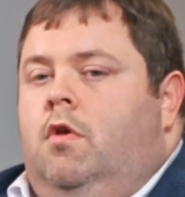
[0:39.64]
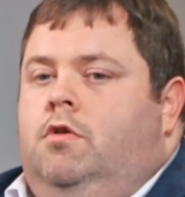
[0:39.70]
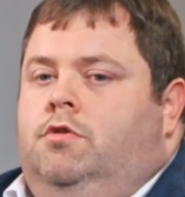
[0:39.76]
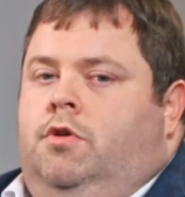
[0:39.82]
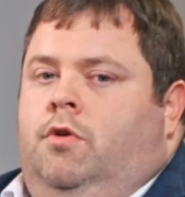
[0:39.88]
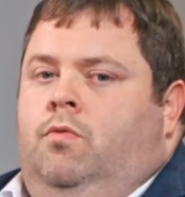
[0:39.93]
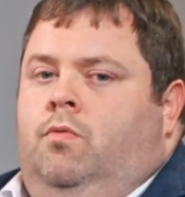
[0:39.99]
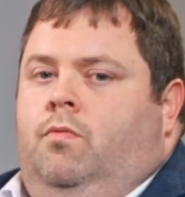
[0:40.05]

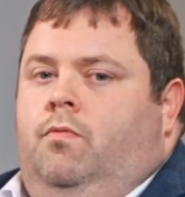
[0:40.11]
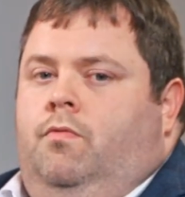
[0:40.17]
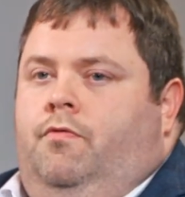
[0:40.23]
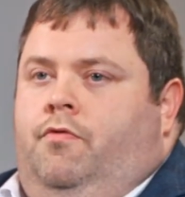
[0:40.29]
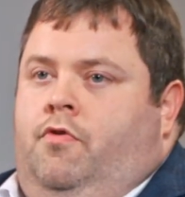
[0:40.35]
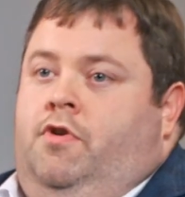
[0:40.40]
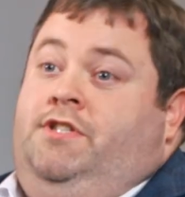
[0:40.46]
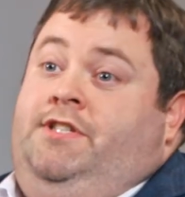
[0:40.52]
So
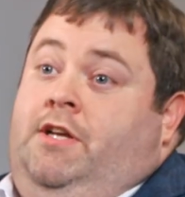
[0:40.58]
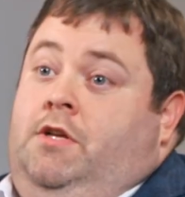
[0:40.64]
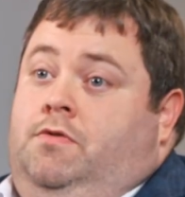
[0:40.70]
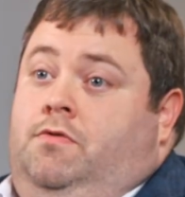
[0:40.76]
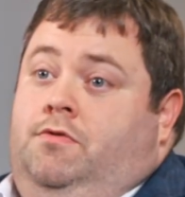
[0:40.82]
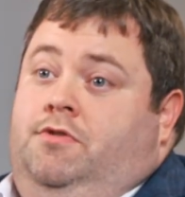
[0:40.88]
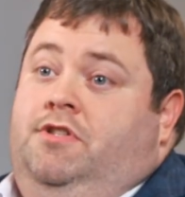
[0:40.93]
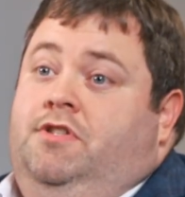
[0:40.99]
for us,
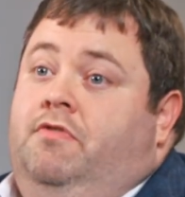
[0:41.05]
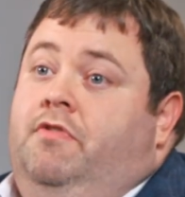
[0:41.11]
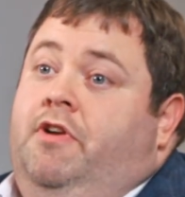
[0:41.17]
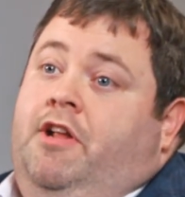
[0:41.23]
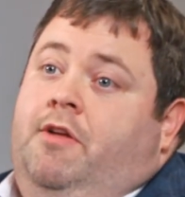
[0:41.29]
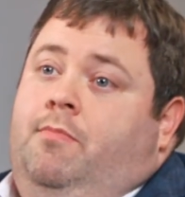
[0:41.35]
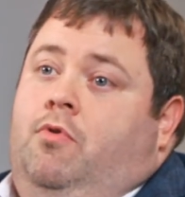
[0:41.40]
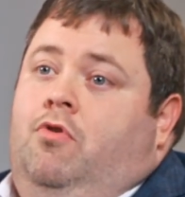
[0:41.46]
Salesforce is a
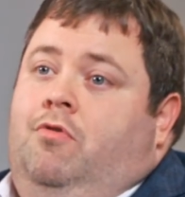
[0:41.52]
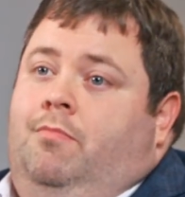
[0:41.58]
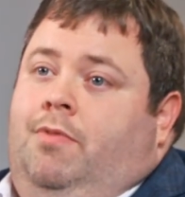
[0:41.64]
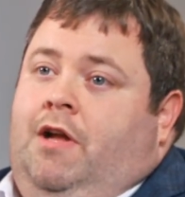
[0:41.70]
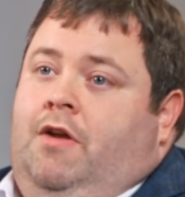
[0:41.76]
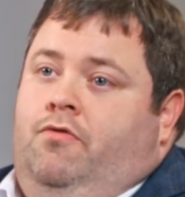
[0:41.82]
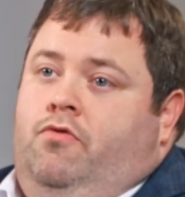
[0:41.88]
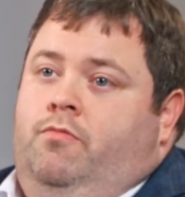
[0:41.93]
really important
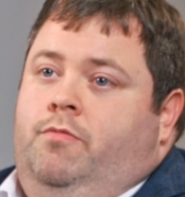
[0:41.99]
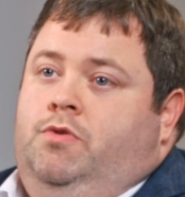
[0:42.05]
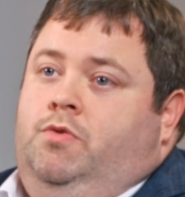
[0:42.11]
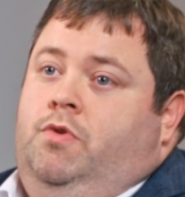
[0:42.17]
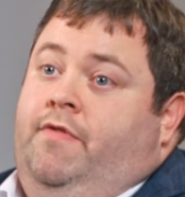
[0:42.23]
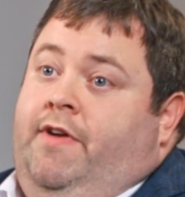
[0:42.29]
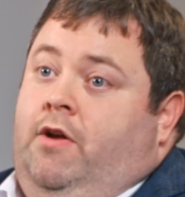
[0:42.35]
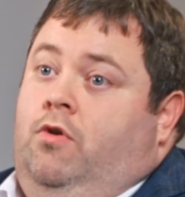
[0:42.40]
platform. It's
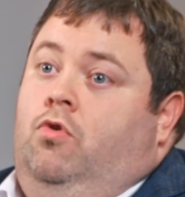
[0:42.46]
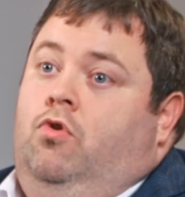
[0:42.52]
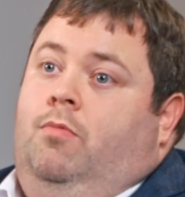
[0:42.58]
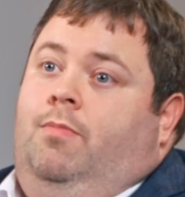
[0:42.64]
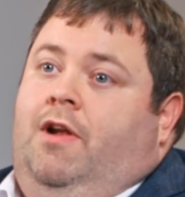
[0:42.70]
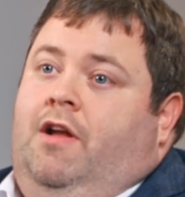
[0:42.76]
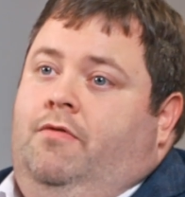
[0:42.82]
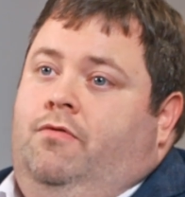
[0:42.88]
one of our core
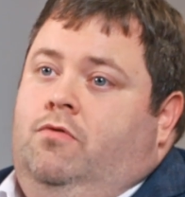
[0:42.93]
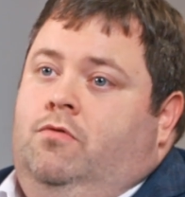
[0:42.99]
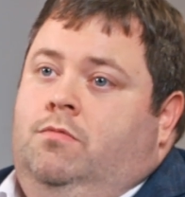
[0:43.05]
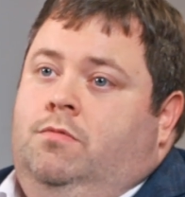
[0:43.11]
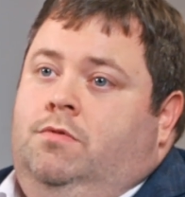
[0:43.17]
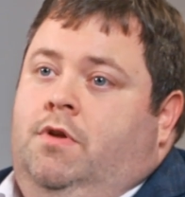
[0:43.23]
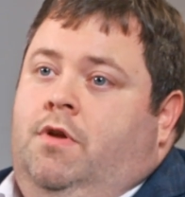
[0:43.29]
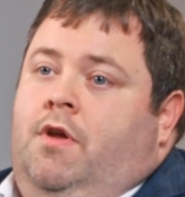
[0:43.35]

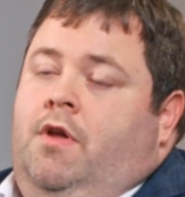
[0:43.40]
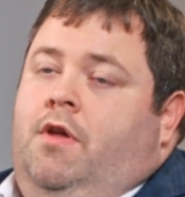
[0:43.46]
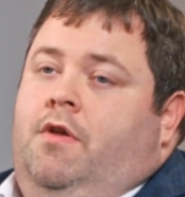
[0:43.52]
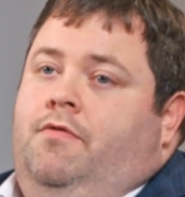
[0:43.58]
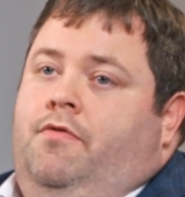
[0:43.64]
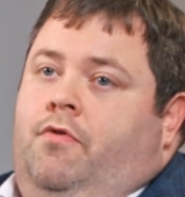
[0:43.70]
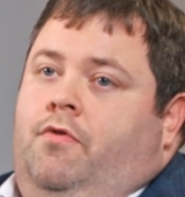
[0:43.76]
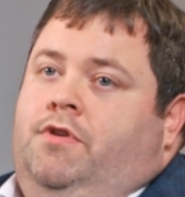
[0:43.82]
platforms.
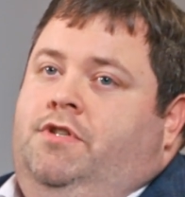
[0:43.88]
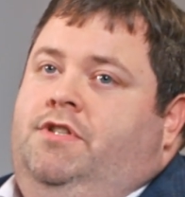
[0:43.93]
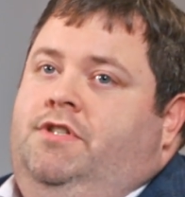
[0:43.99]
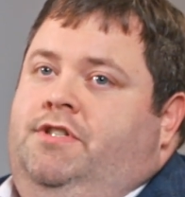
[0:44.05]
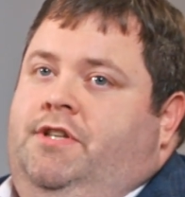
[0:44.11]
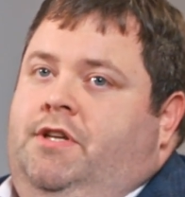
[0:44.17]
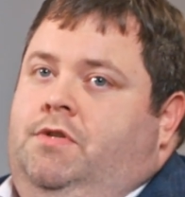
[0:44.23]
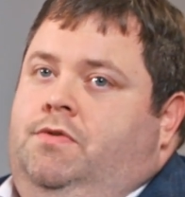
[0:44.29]
For us,
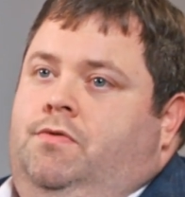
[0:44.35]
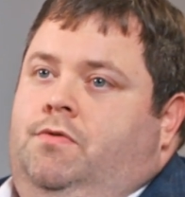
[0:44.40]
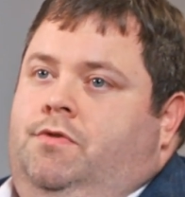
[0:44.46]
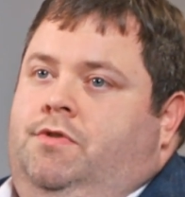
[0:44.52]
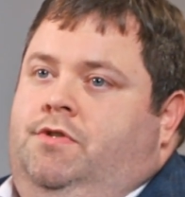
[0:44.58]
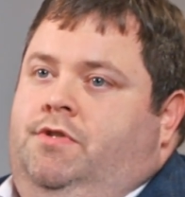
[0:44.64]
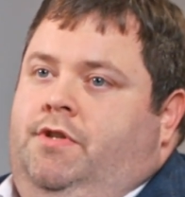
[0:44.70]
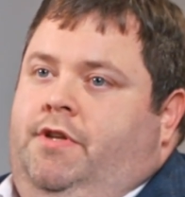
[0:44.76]

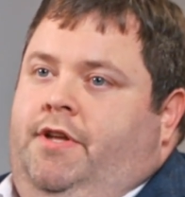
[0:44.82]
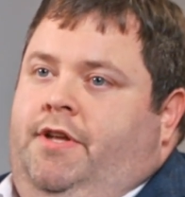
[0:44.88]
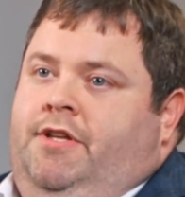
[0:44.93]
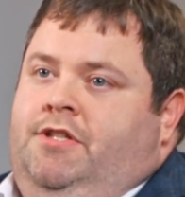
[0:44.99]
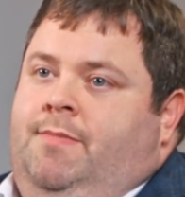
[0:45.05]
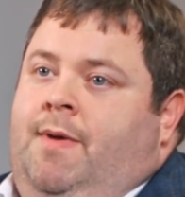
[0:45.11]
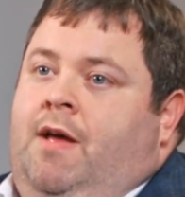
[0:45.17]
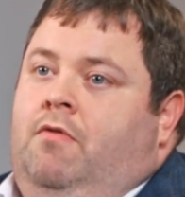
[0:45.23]
Salesforce
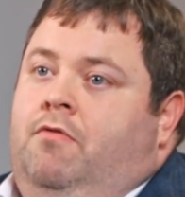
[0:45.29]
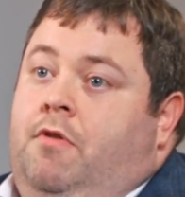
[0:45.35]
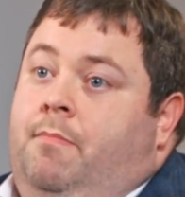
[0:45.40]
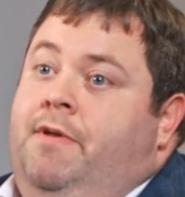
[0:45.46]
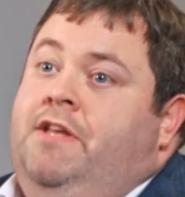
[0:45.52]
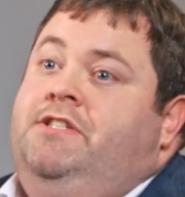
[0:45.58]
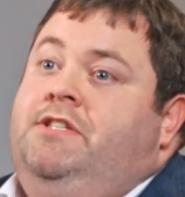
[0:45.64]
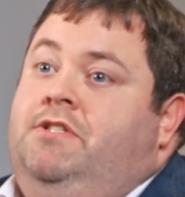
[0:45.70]
is about the
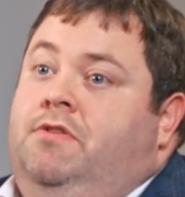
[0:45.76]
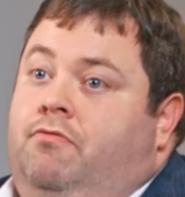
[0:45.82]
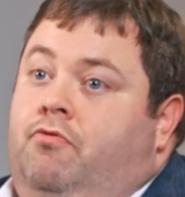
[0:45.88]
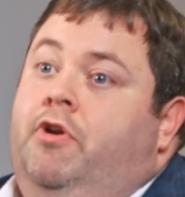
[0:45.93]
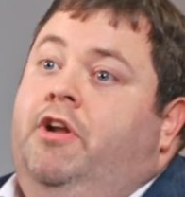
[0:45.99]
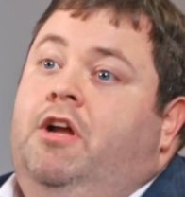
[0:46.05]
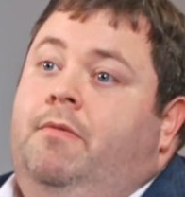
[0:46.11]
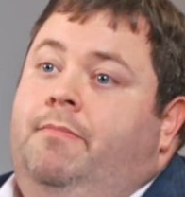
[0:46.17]
business of
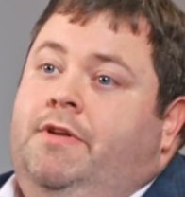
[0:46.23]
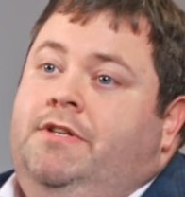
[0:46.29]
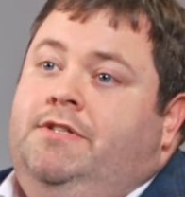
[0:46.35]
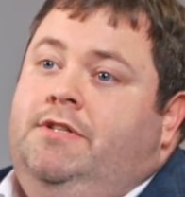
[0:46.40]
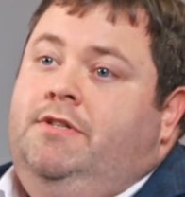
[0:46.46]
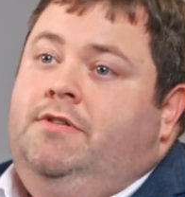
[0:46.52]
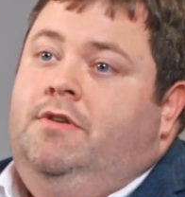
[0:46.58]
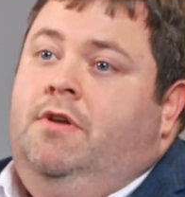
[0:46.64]
running a
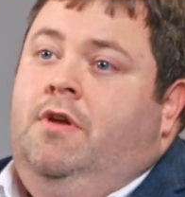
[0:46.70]
business.